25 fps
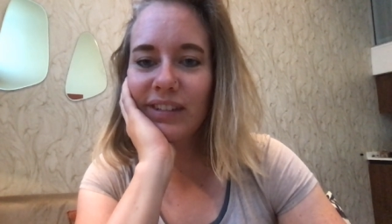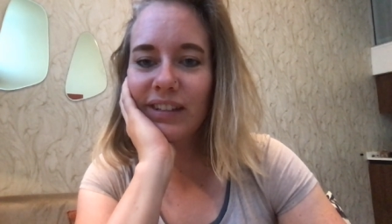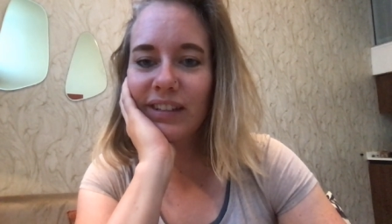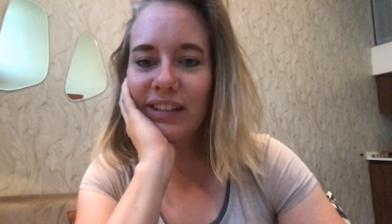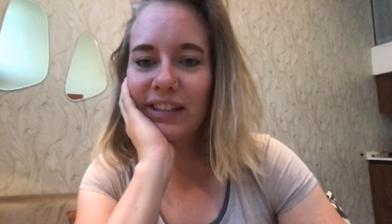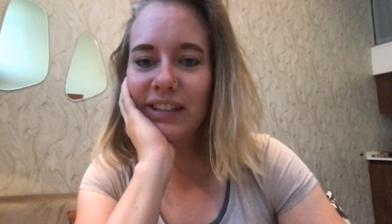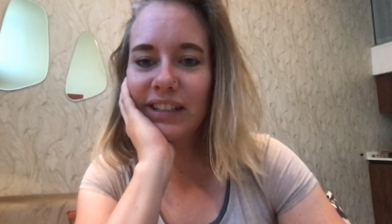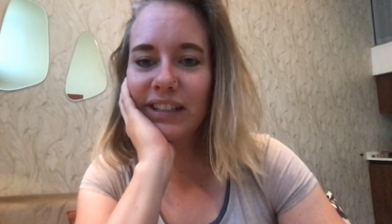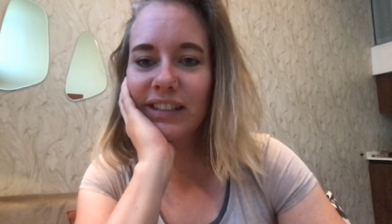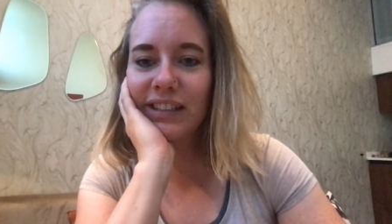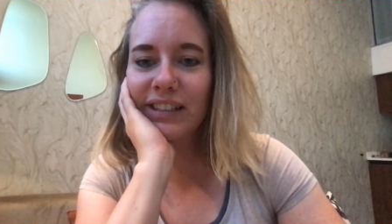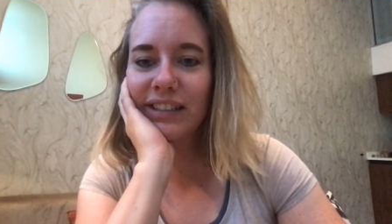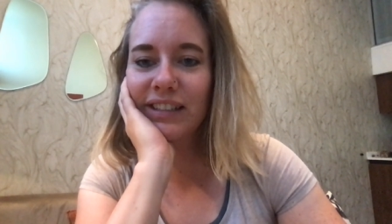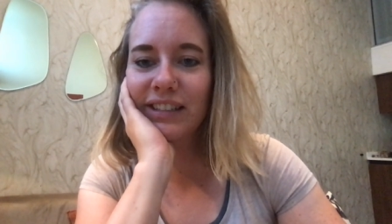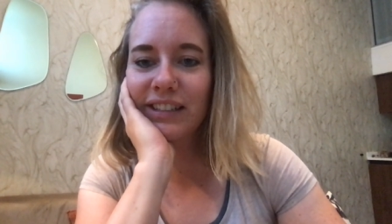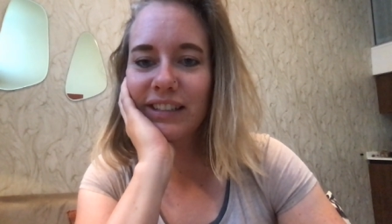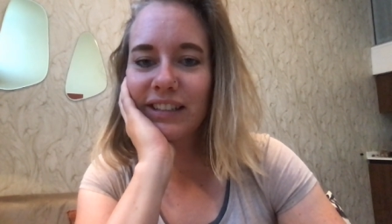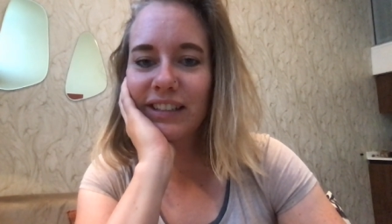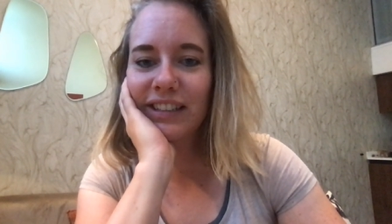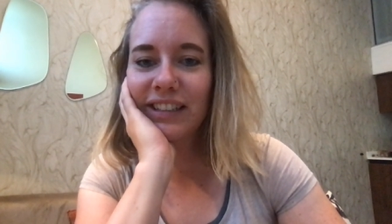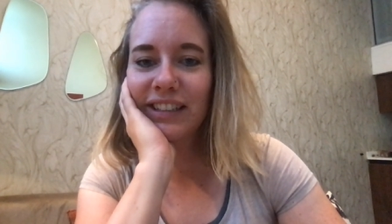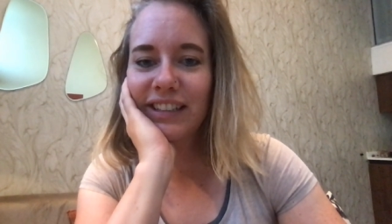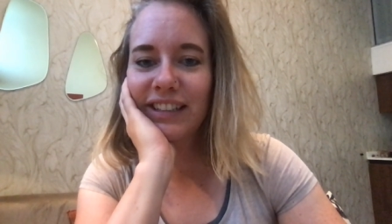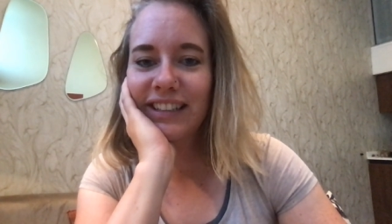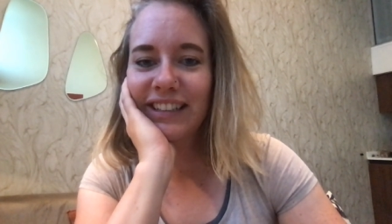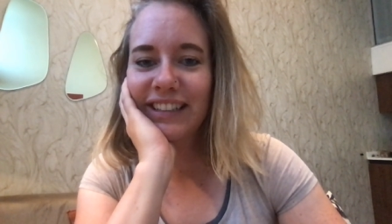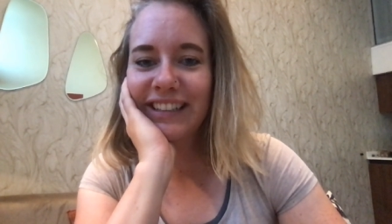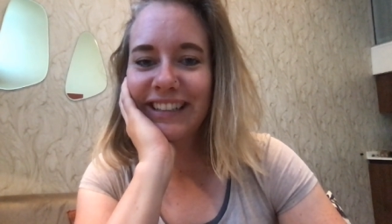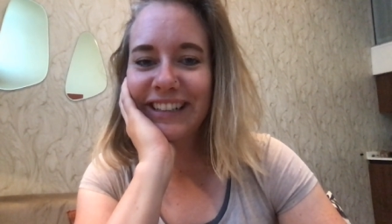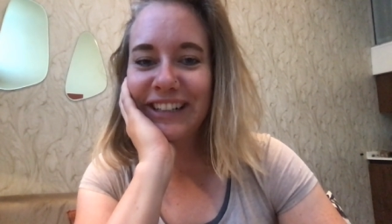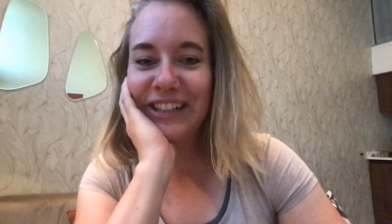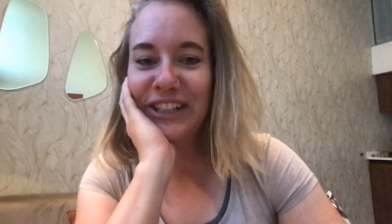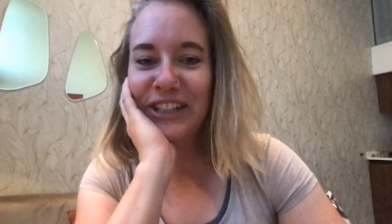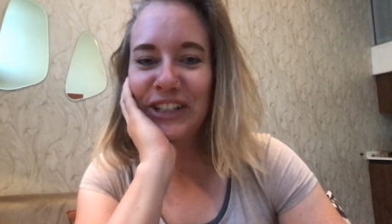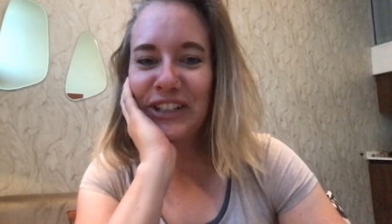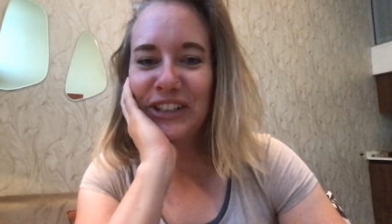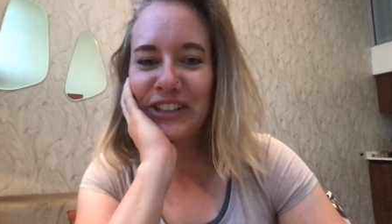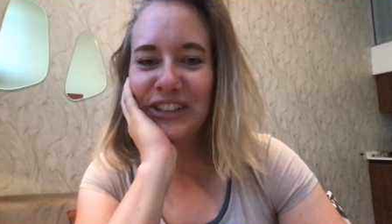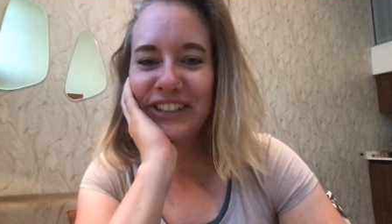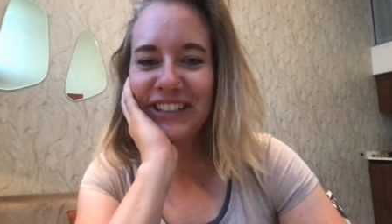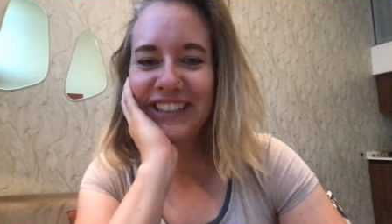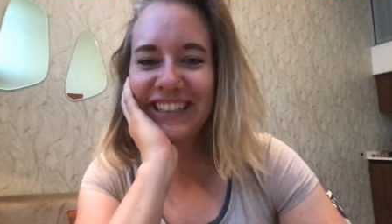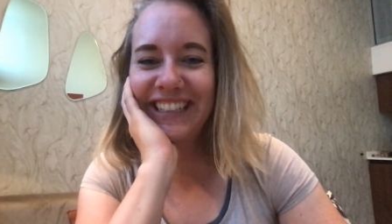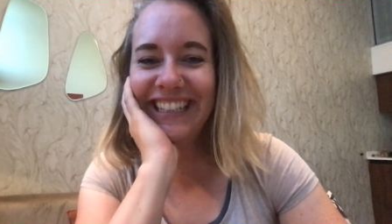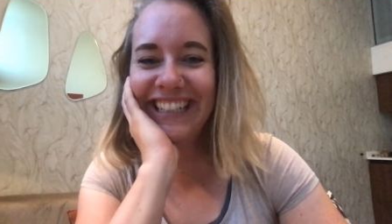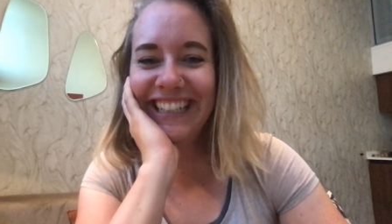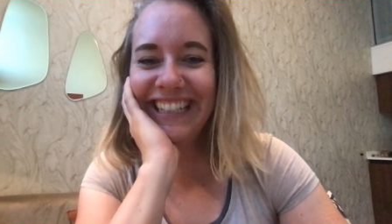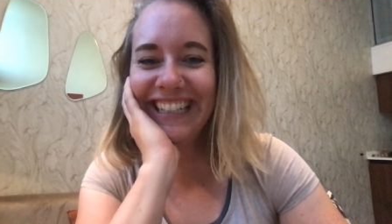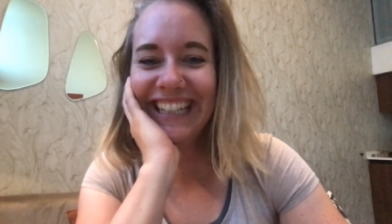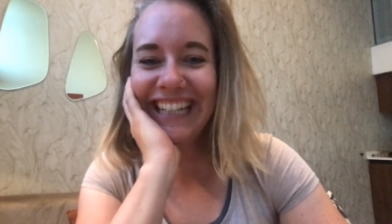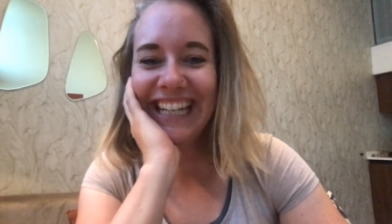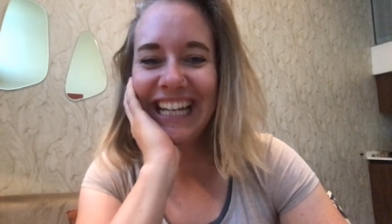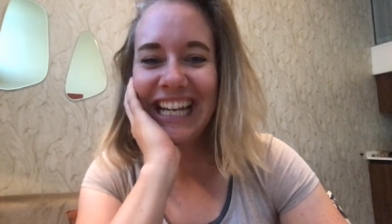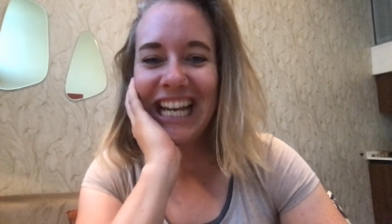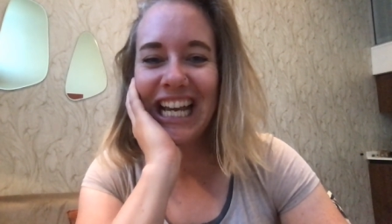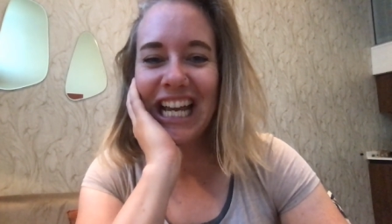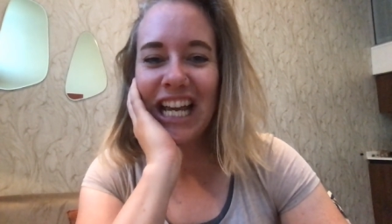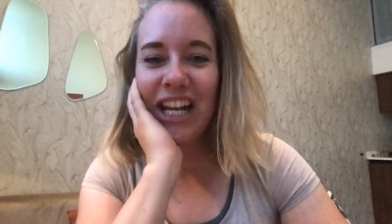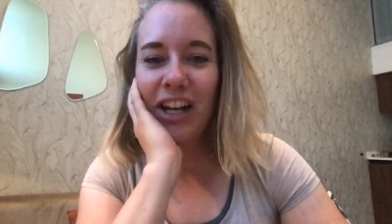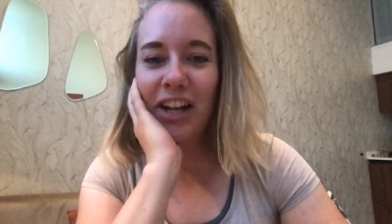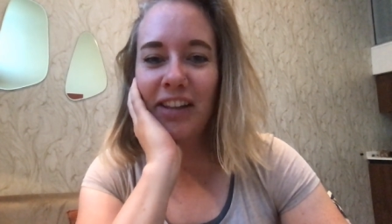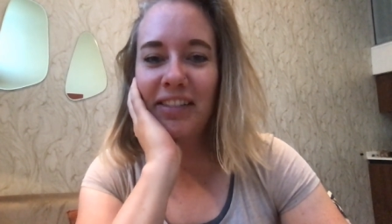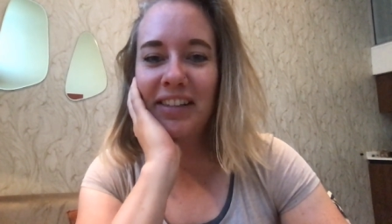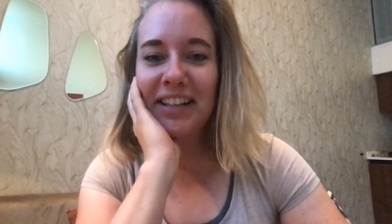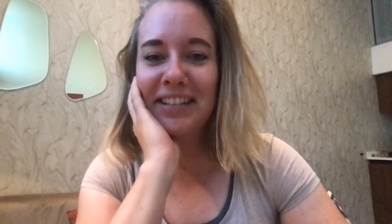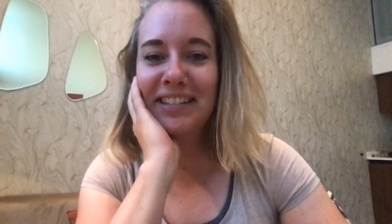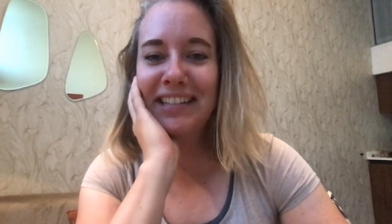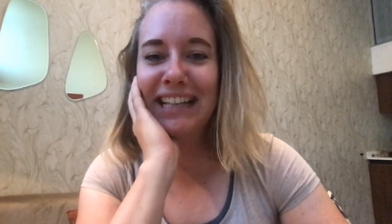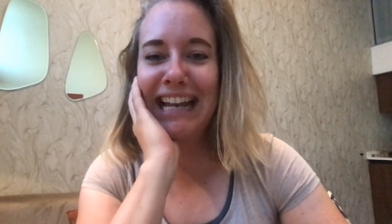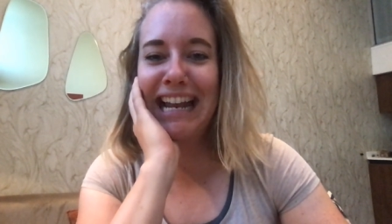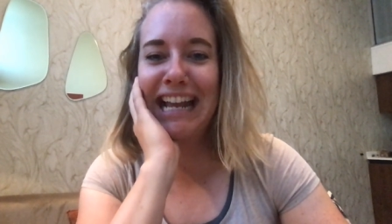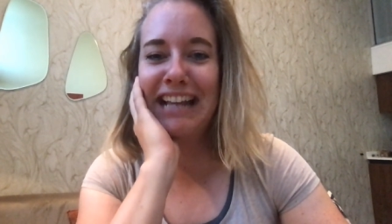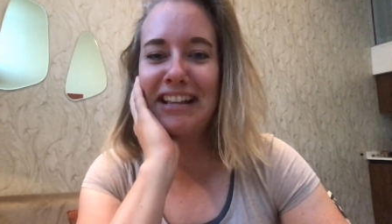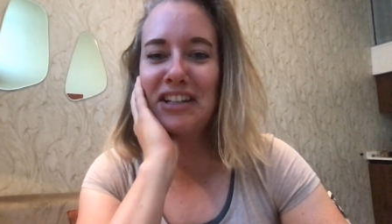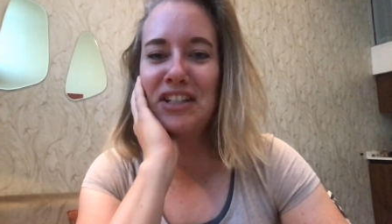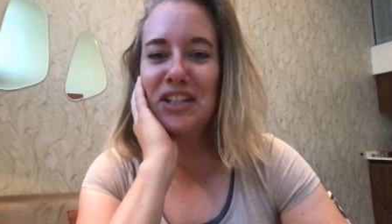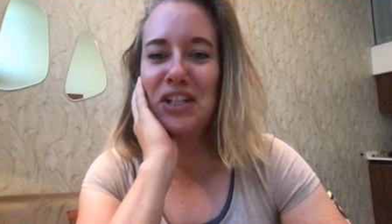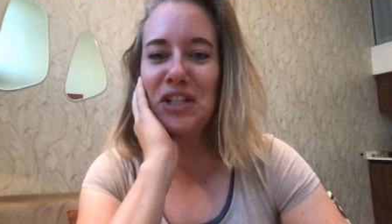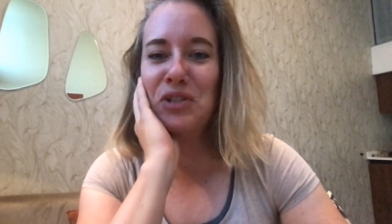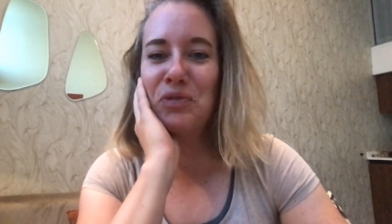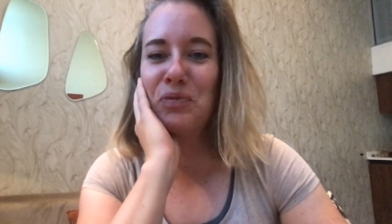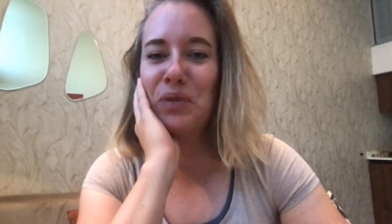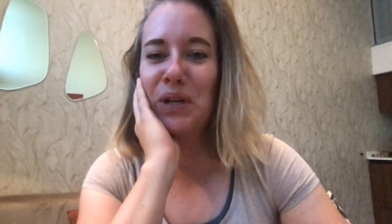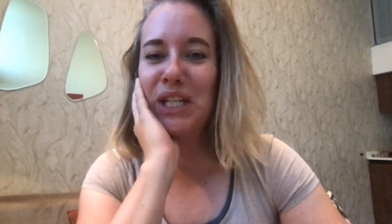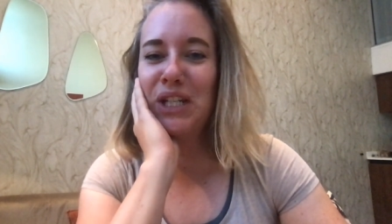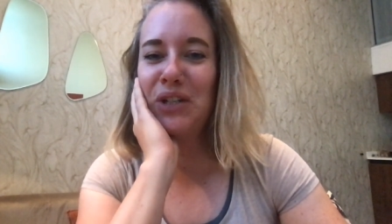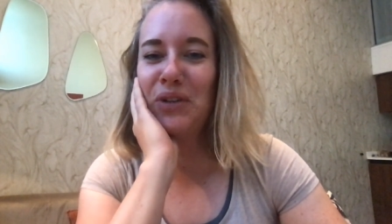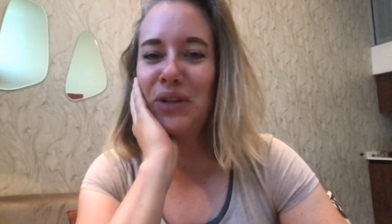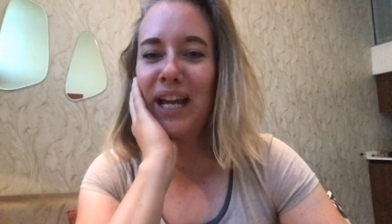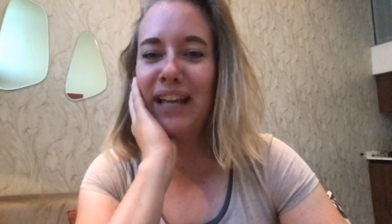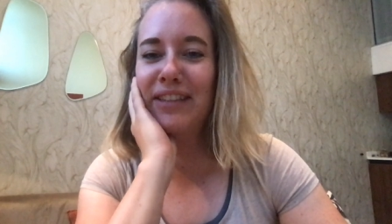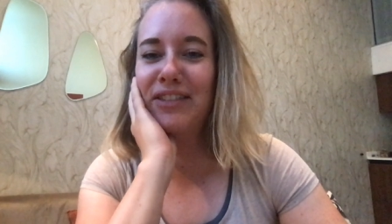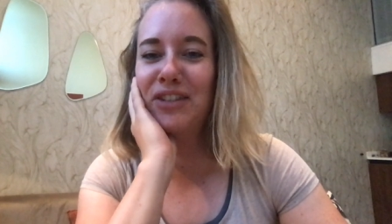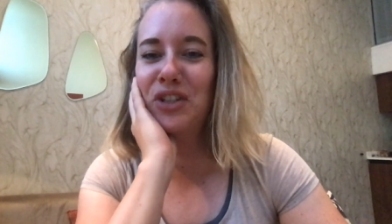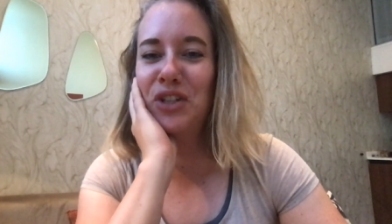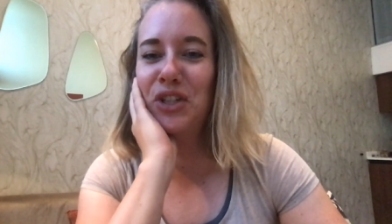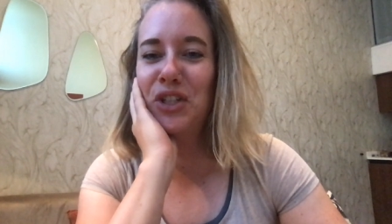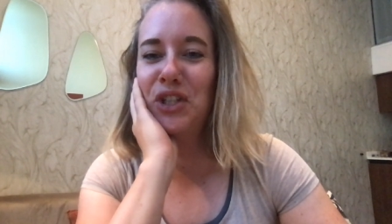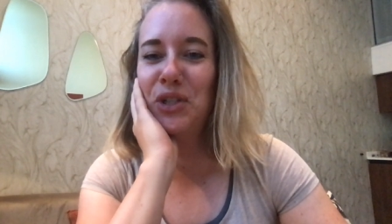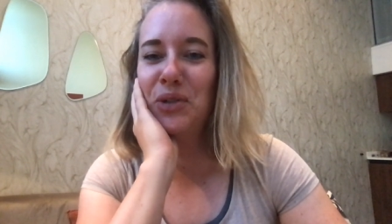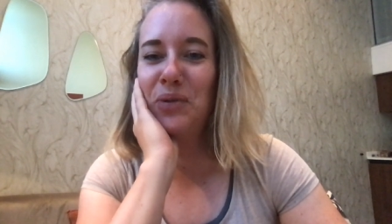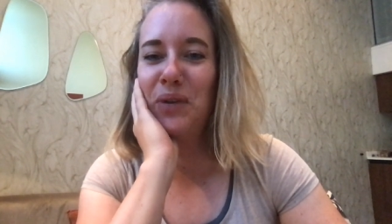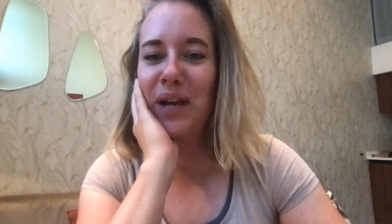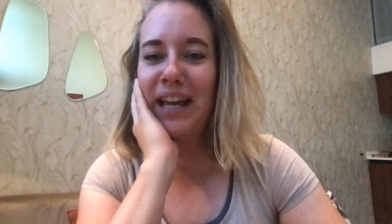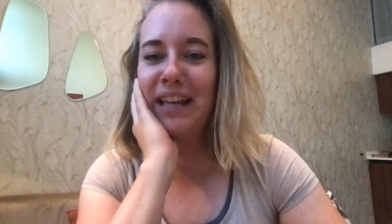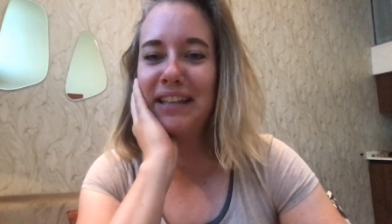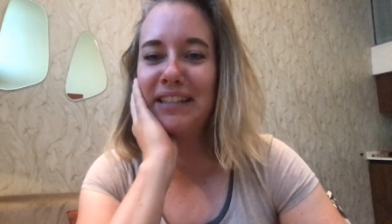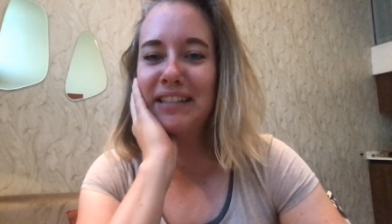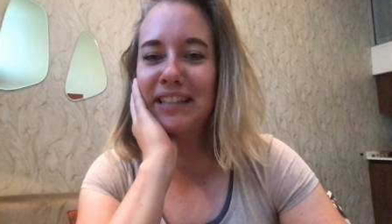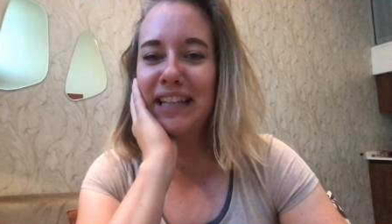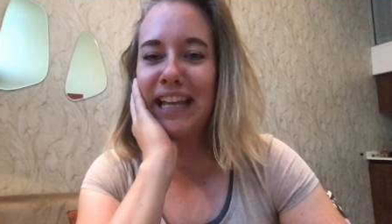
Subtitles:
Yeah. Oh, the Tessalator says when you get to the US,